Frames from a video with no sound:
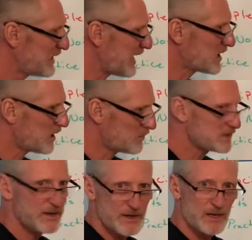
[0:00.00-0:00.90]
they come
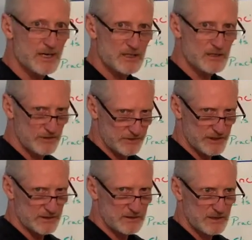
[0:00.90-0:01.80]
to their
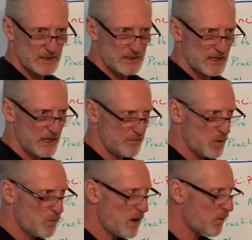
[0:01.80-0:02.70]
conclusion?
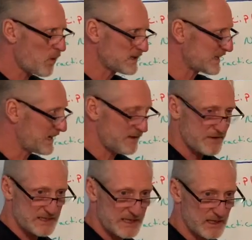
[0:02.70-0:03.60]
What was it? And if
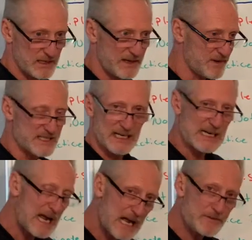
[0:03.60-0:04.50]
it's in
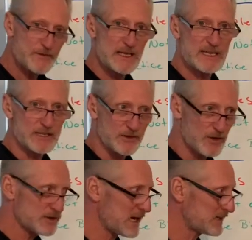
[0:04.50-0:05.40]
conflict and
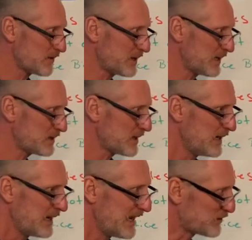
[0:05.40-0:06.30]
those kinds of things,
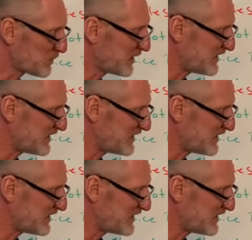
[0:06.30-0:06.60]
it's really